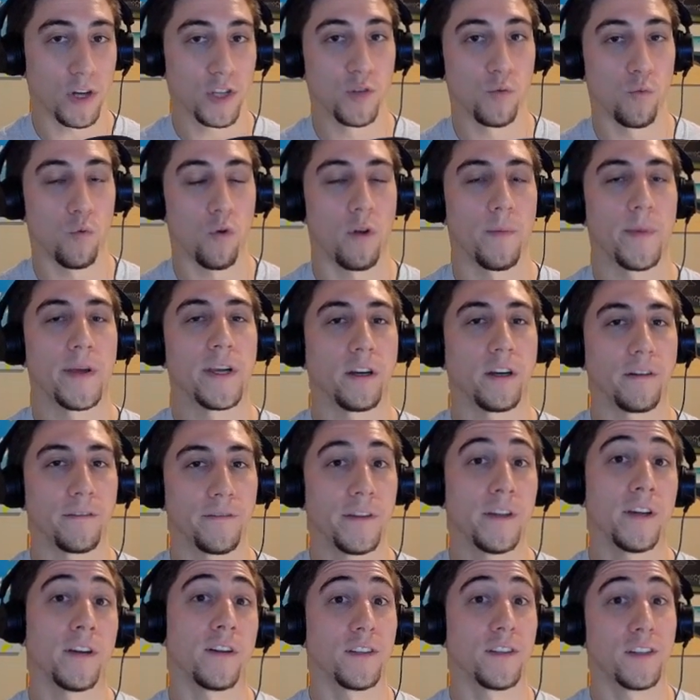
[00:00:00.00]
swarming your
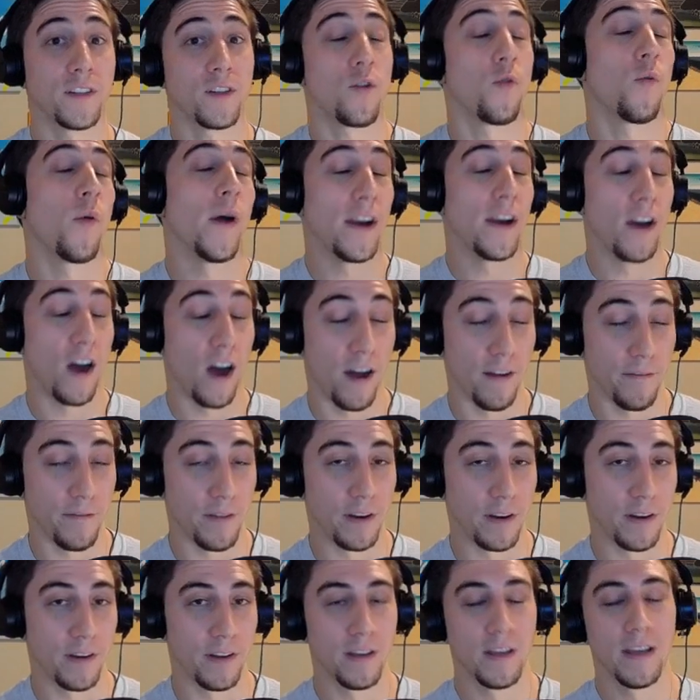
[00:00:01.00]
field quite
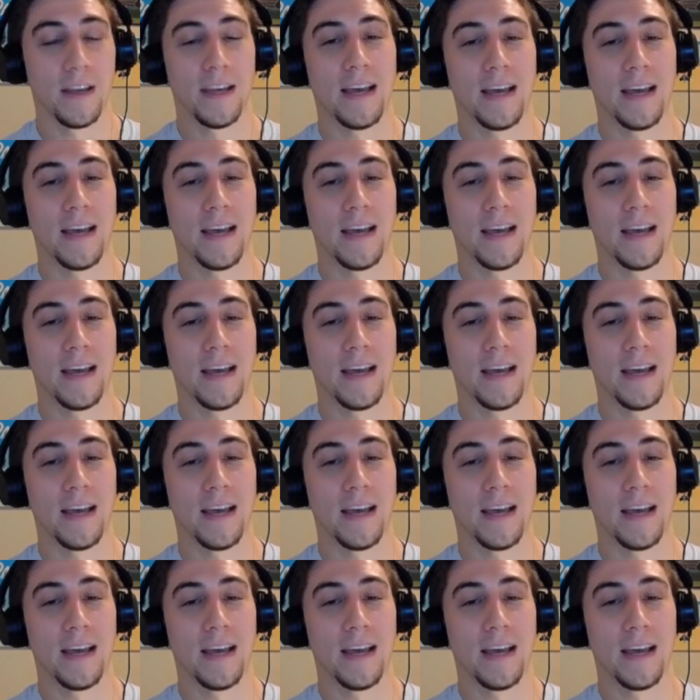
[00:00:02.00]
often,